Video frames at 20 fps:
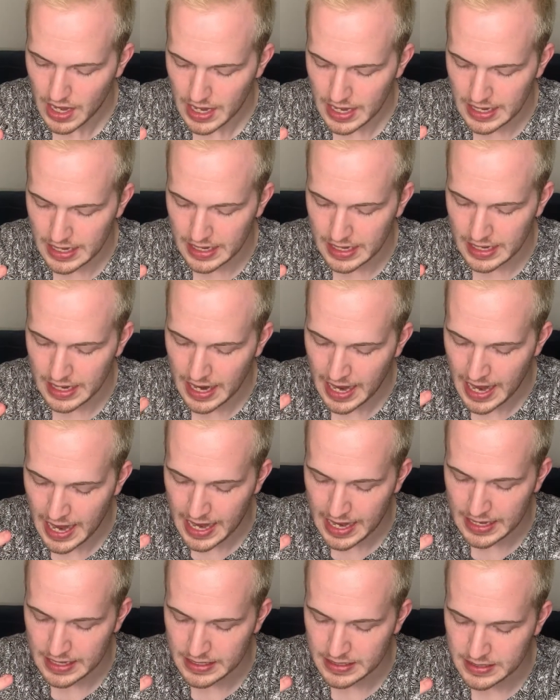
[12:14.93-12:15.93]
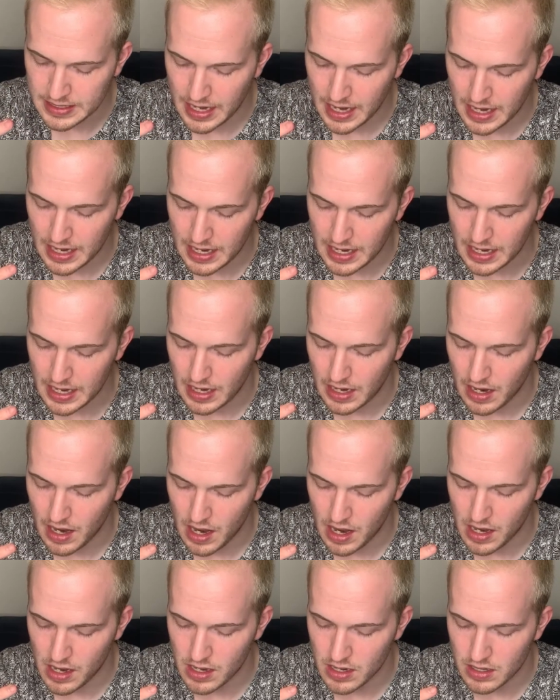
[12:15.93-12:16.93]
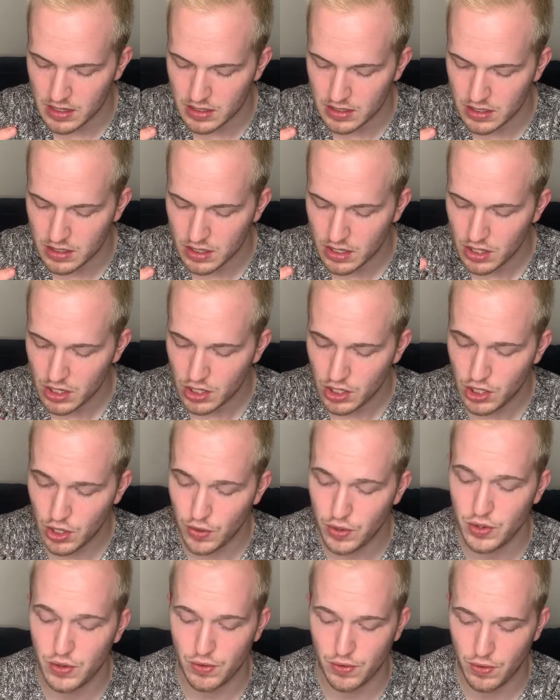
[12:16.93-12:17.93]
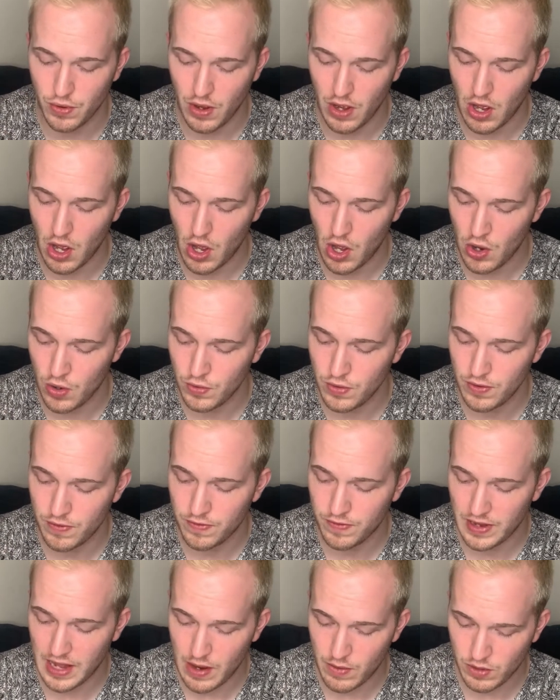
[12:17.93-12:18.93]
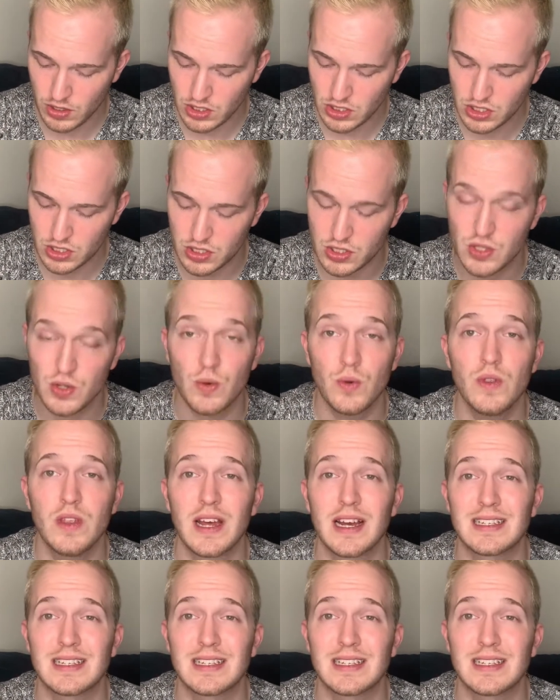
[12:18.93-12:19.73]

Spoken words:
It has a colloidal oat flour to soothe.